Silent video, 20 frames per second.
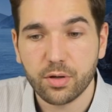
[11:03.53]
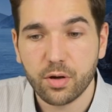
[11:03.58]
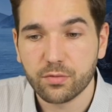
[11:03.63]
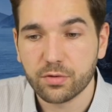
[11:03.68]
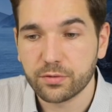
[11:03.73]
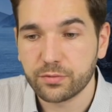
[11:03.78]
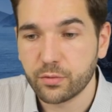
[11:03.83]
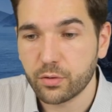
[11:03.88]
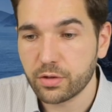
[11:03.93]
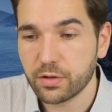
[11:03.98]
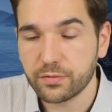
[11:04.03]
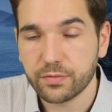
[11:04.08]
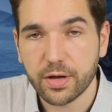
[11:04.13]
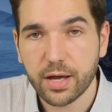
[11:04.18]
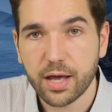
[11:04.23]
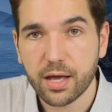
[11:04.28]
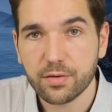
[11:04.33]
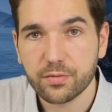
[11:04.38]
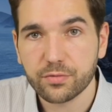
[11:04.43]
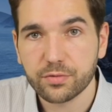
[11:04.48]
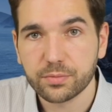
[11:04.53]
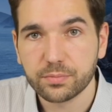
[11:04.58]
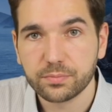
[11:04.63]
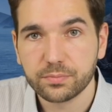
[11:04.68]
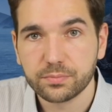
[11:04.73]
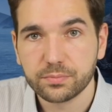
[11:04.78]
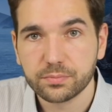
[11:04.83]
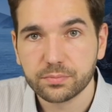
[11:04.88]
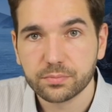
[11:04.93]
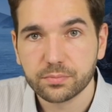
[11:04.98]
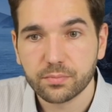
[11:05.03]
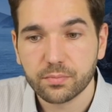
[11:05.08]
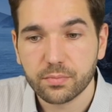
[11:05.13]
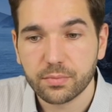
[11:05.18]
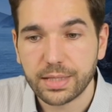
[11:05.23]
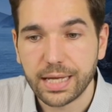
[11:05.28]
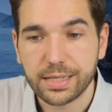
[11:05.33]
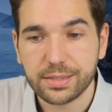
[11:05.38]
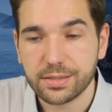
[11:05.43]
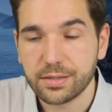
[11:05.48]
over 45
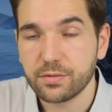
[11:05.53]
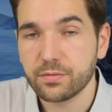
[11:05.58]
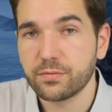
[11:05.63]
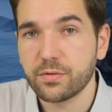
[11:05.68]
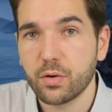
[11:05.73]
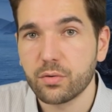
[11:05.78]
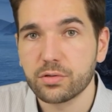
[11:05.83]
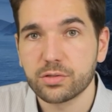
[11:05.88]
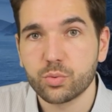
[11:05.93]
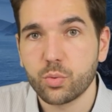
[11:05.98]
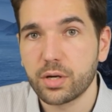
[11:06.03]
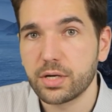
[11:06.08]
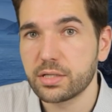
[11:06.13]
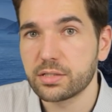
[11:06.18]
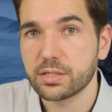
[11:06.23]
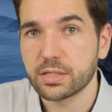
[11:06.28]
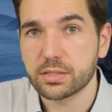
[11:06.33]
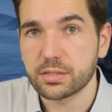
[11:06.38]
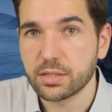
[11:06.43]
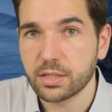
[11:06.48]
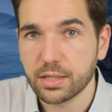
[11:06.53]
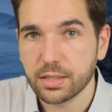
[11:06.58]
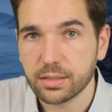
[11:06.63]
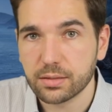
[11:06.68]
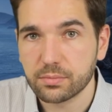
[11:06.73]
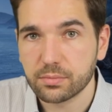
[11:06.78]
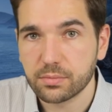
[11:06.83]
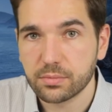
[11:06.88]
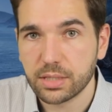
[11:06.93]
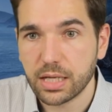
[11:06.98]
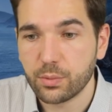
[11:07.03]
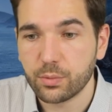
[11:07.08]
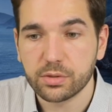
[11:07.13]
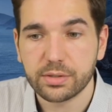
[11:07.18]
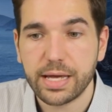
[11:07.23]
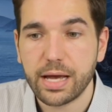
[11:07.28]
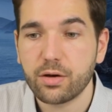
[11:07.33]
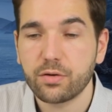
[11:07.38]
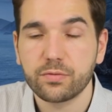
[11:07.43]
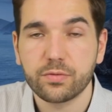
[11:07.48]
that didn't vote in 2016 that will
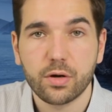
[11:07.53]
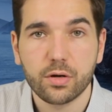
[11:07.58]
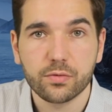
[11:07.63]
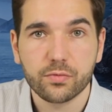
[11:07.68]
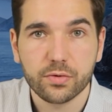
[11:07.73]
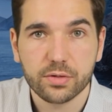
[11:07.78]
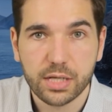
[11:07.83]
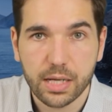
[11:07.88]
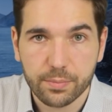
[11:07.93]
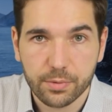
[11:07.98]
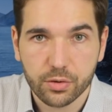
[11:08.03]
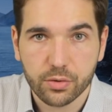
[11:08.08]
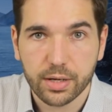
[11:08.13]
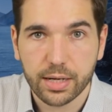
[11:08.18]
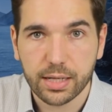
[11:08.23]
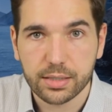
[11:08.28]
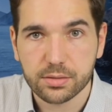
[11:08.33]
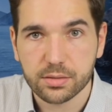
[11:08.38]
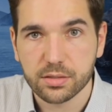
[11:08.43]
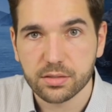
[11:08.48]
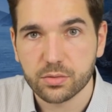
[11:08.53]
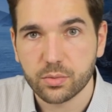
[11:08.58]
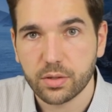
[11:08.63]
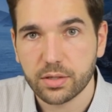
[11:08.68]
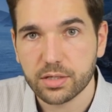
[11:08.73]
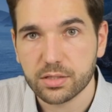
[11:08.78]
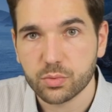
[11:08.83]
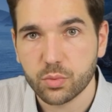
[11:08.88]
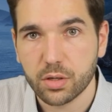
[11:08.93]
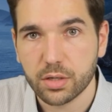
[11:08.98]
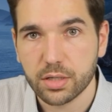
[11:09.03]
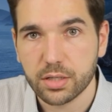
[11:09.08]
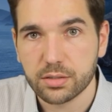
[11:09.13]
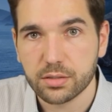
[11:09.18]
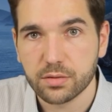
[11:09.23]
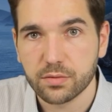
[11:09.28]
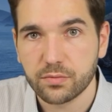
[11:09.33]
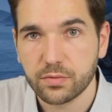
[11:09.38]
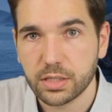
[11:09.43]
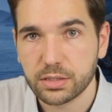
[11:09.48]
now vote for Democrats in 2020
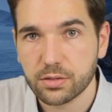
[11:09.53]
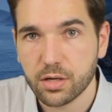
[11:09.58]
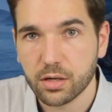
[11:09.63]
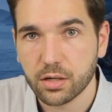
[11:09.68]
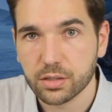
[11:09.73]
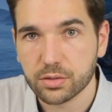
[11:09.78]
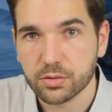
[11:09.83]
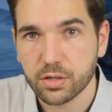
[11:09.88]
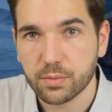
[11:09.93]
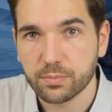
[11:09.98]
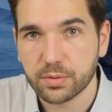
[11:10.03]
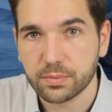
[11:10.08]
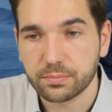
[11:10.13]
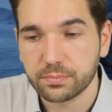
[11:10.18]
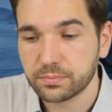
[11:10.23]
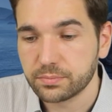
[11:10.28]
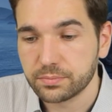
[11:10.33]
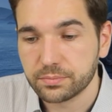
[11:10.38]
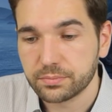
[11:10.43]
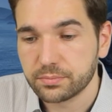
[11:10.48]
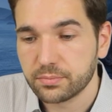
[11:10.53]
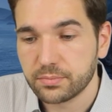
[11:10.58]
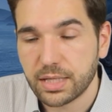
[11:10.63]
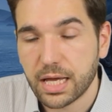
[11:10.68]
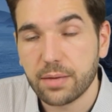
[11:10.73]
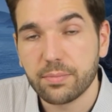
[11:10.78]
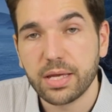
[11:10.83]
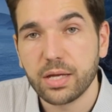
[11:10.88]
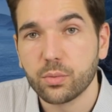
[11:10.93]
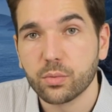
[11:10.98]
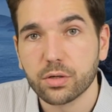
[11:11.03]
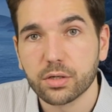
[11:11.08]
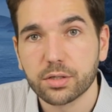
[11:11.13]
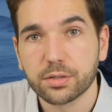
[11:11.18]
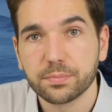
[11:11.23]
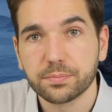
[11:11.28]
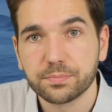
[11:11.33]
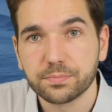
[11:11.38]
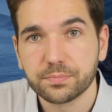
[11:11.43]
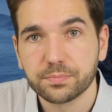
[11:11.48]
to defeat Donald Trump. That may work.
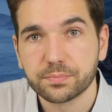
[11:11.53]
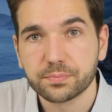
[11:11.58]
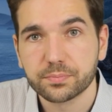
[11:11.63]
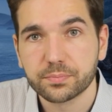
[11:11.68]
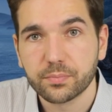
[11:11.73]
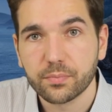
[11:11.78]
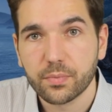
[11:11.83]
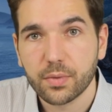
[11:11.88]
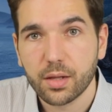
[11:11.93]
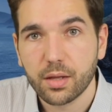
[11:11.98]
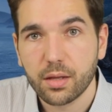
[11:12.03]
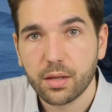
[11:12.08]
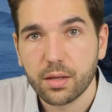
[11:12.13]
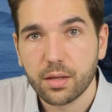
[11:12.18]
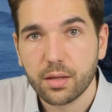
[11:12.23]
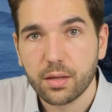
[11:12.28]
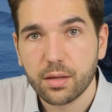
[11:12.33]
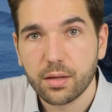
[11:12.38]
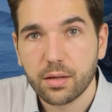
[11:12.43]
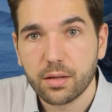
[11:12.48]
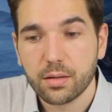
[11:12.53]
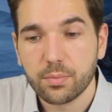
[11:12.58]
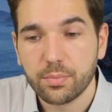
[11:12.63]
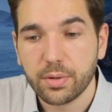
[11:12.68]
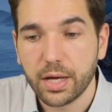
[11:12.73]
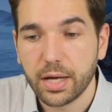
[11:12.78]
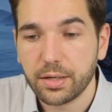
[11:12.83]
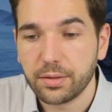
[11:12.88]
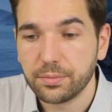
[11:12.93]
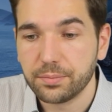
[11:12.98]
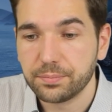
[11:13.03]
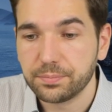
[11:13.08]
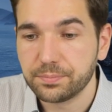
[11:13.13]
But